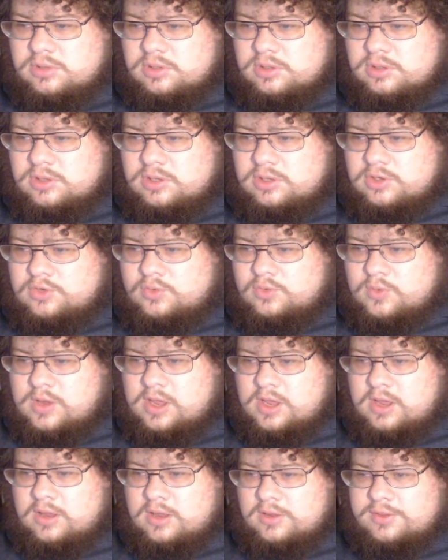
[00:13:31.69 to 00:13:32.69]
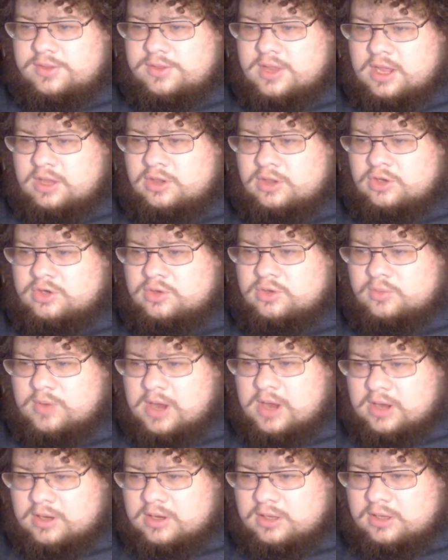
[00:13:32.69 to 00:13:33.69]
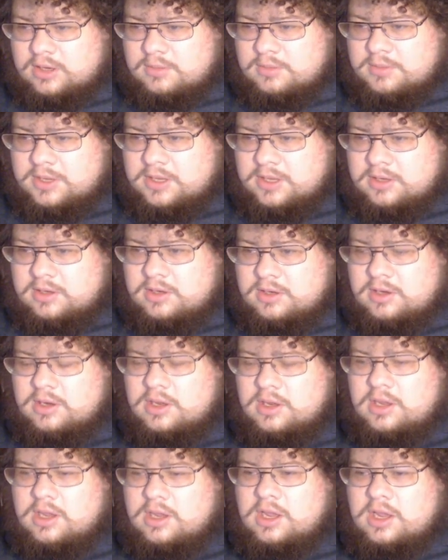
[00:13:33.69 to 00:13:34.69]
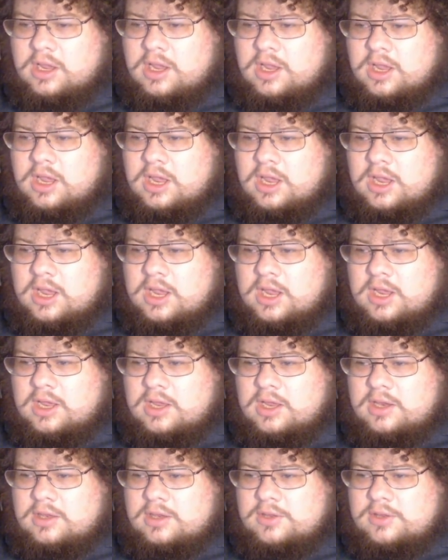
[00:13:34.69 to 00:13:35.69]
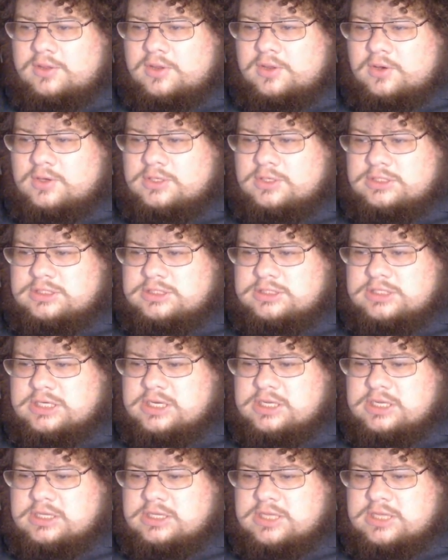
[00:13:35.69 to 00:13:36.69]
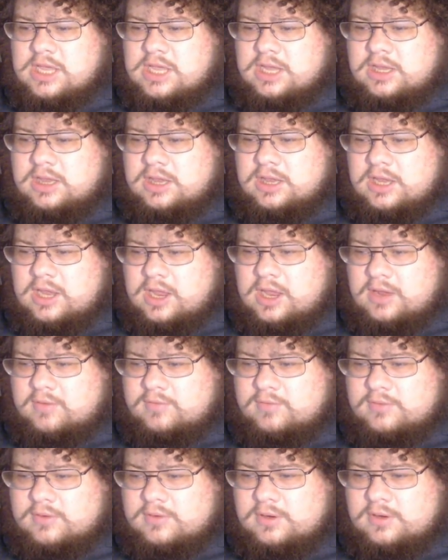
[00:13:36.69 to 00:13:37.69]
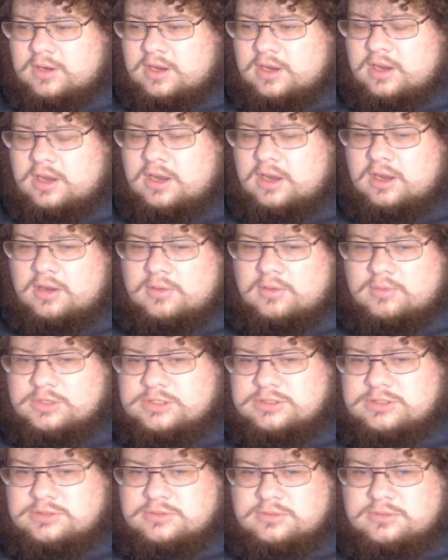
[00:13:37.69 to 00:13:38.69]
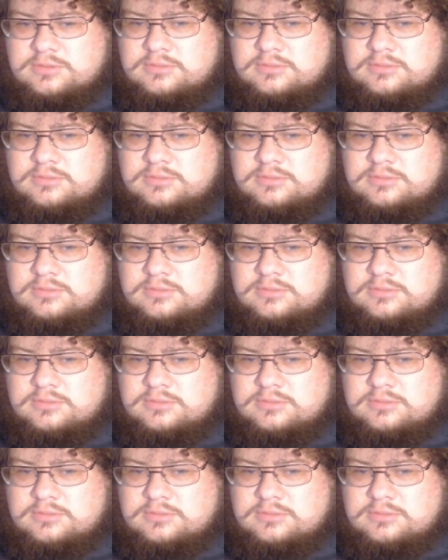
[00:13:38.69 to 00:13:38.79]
12th I looked around a little bit, and the 13th I left, which